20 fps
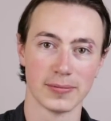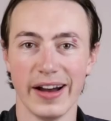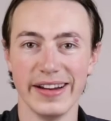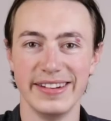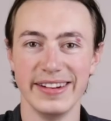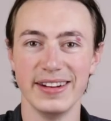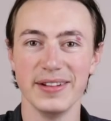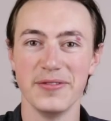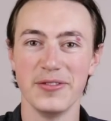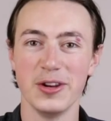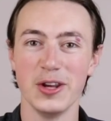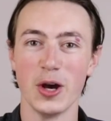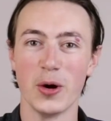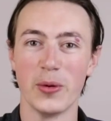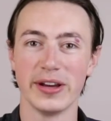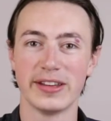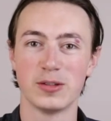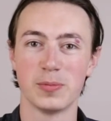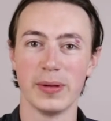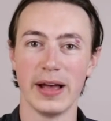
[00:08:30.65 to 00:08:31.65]
I did a
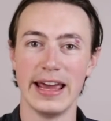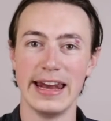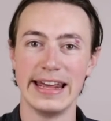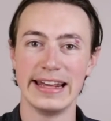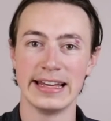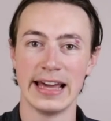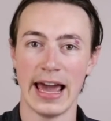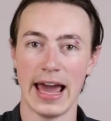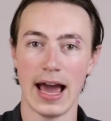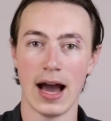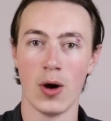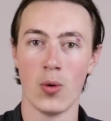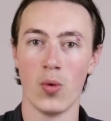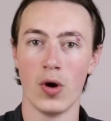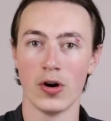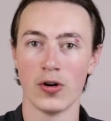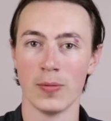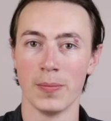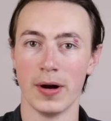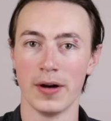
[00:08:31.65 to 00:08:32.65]
video explaining how
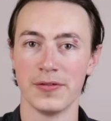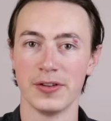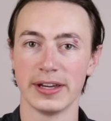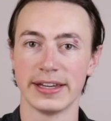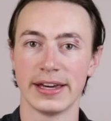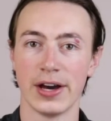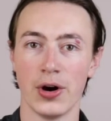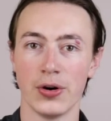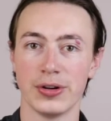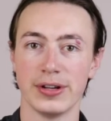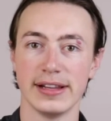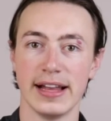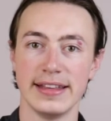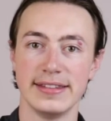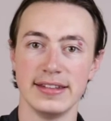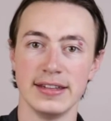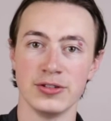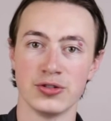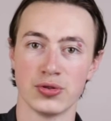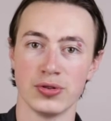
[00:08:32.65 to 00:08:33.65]
Warren Buffett
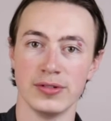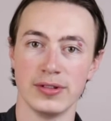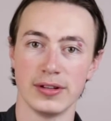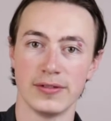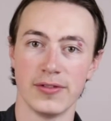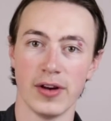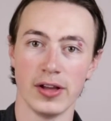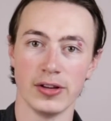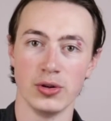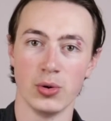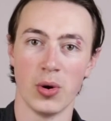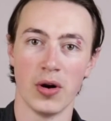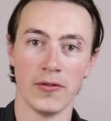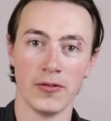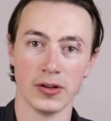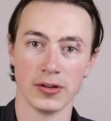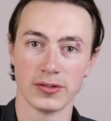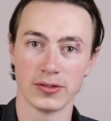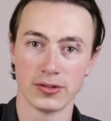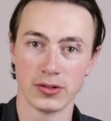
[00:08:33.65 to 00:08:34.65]
calculates intrinsic value of
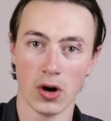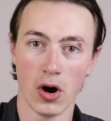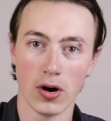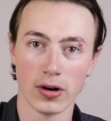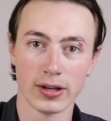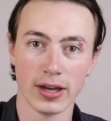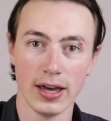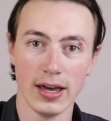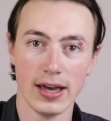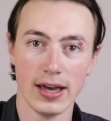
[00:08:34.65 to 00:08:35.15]
a stock.